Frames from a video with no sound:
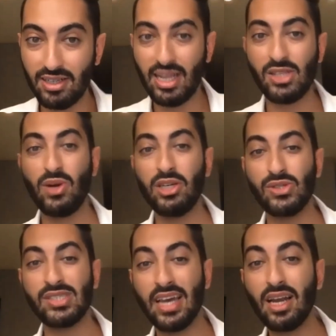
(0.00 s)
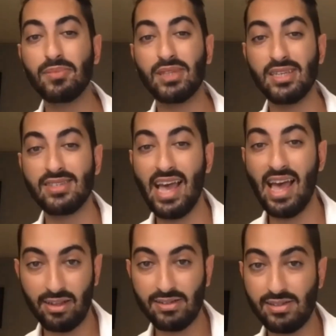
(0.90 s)
That's why you set up this
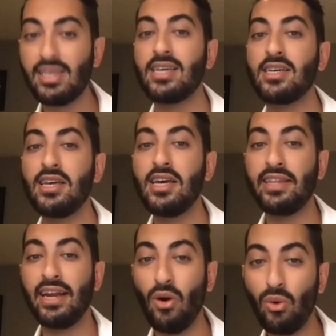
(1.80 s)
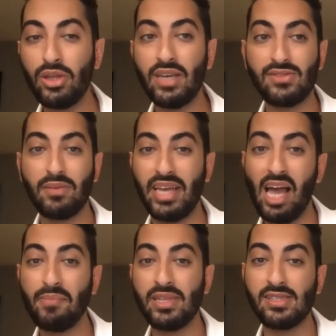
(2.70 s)
LLC that only if something
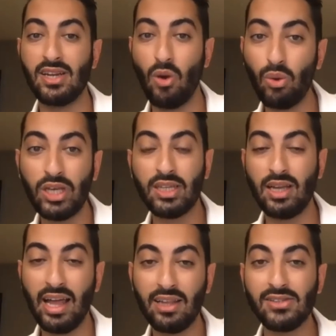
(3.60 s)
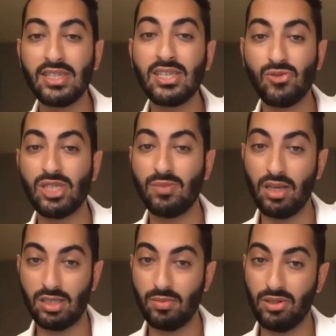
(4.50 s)
happens, then only the LLC is
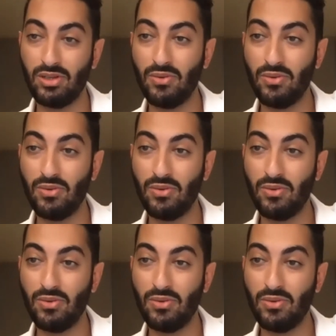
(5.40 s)
responsible,